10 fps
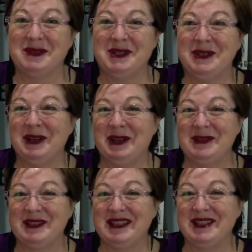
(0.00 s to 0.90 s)
we do
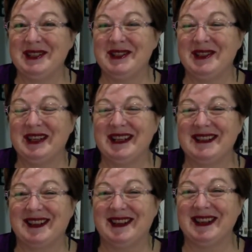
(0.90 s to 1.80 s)
whole sessions on
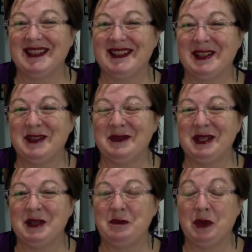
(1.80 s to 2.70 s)
anxiety, don't we?